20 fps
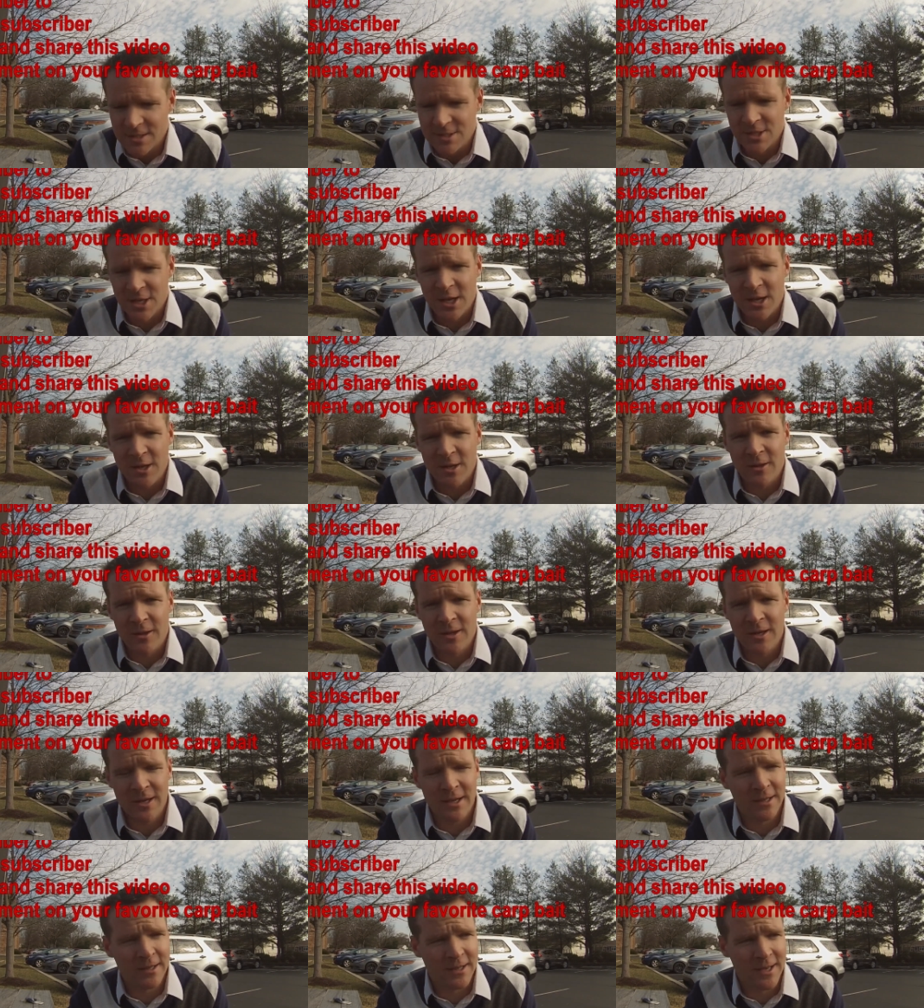So,
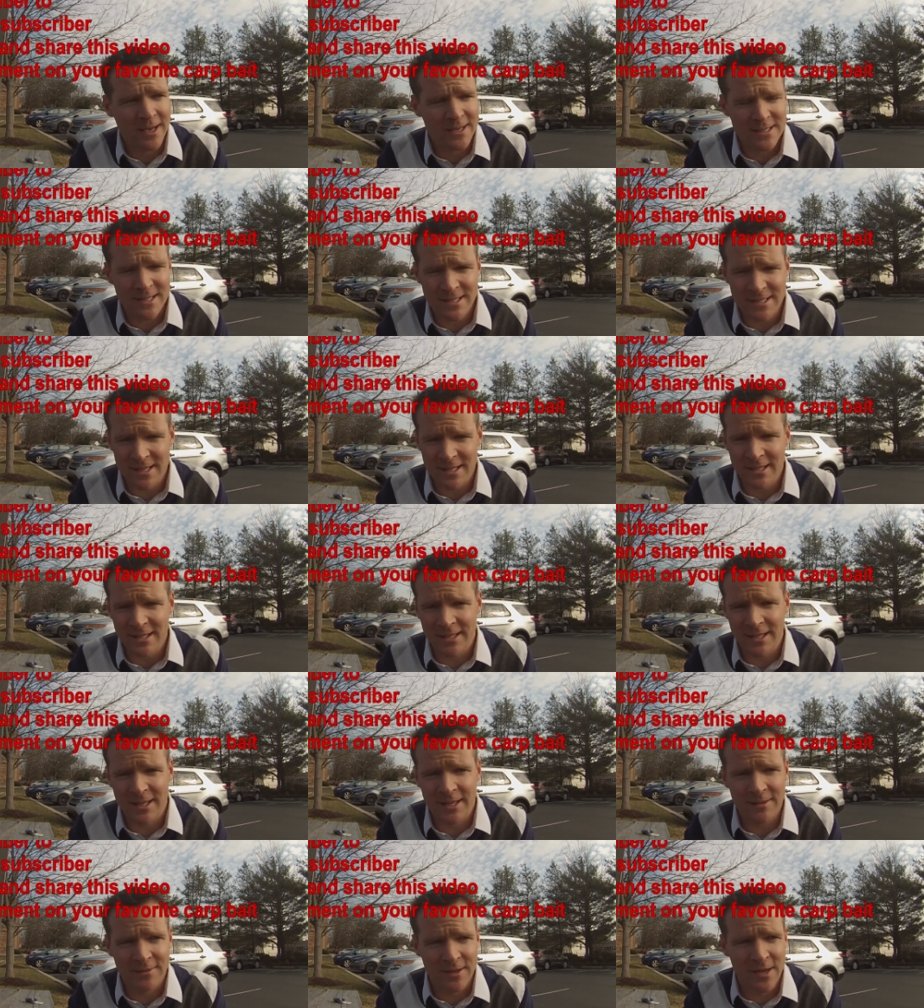as I said
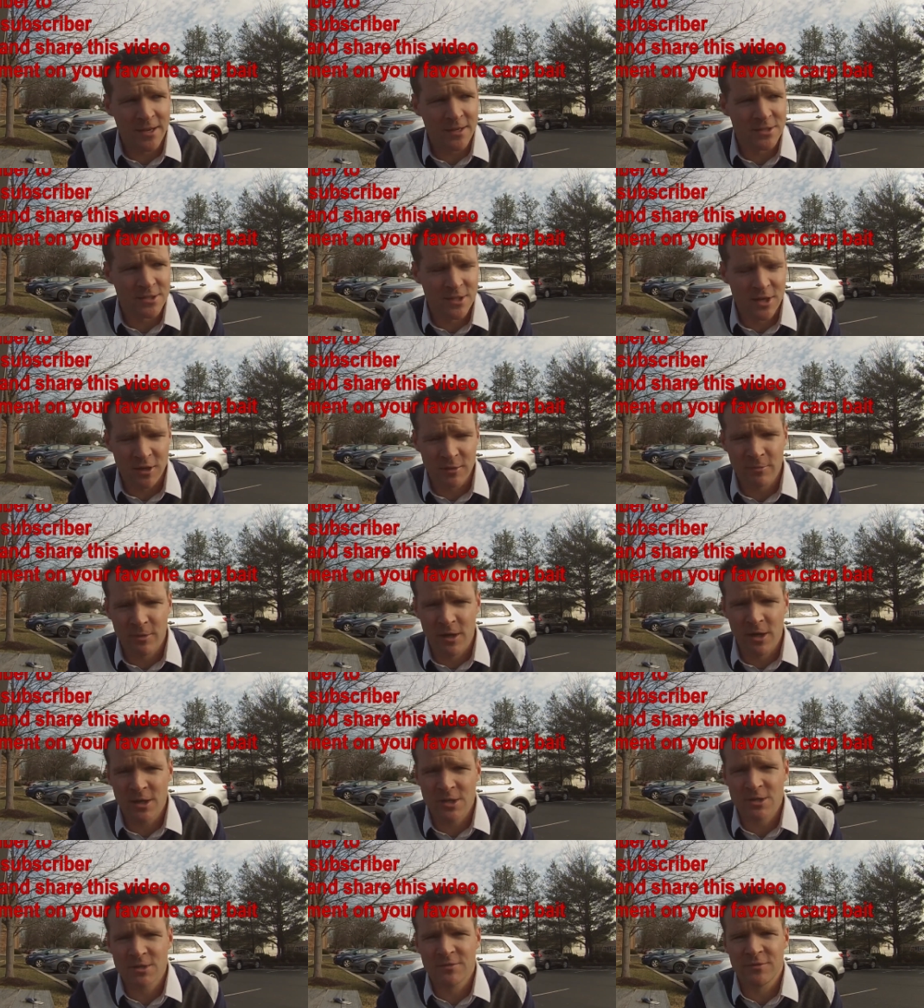again, thanks so
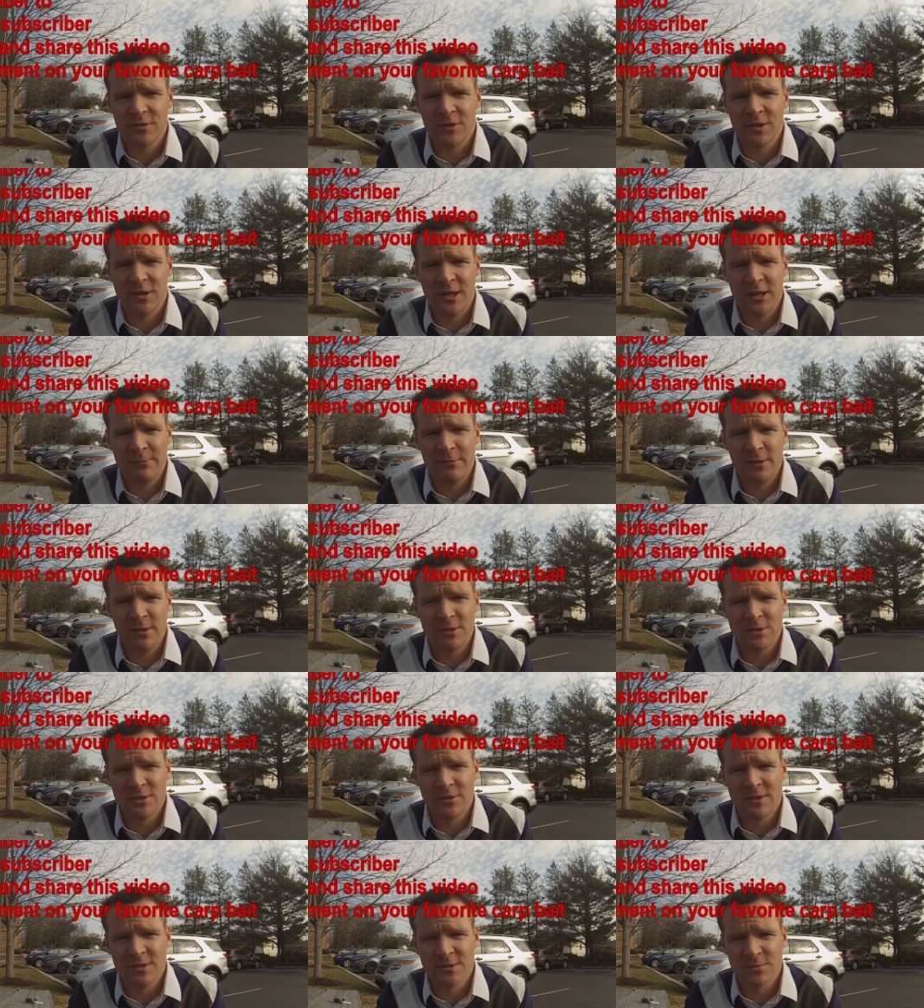much for getting me
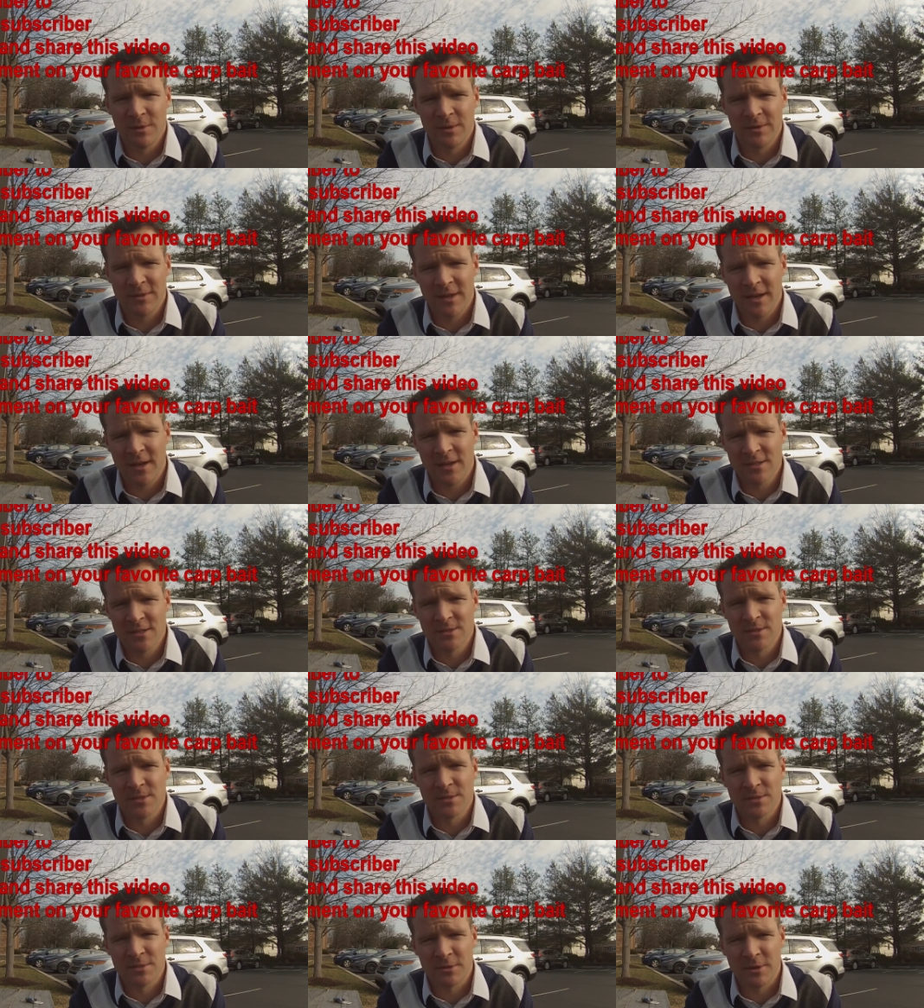to this 1,000
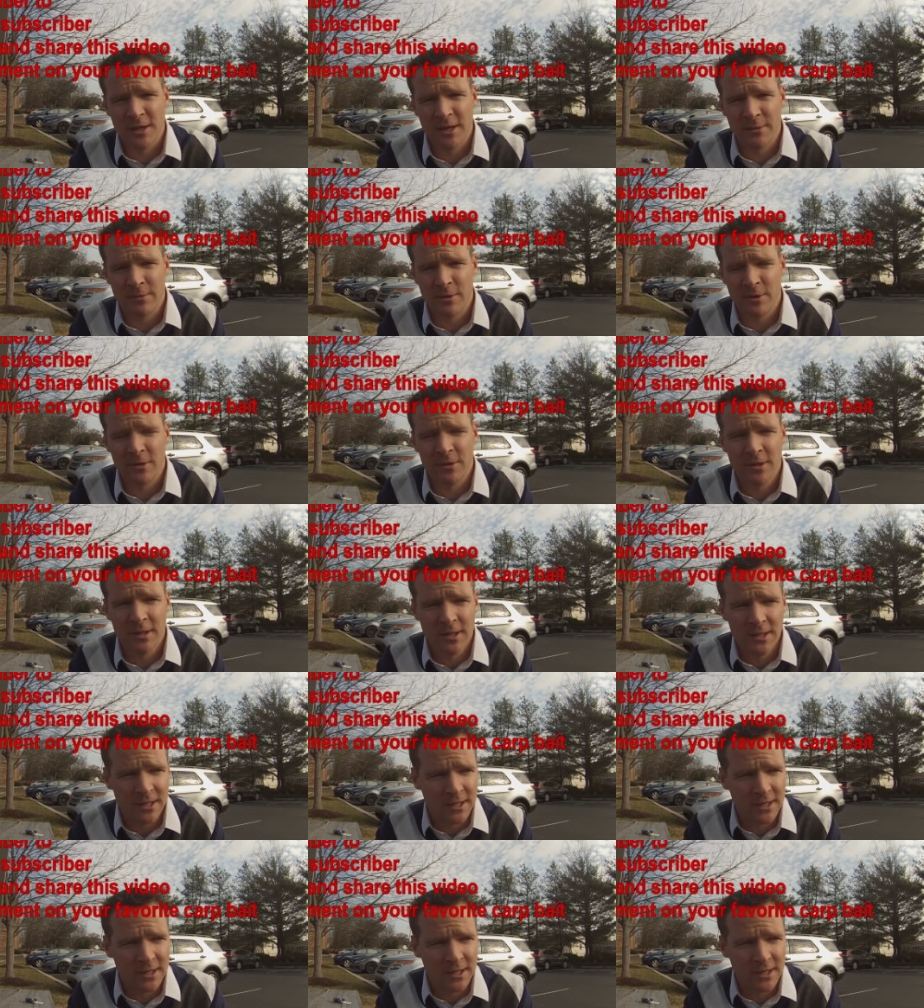subscriber.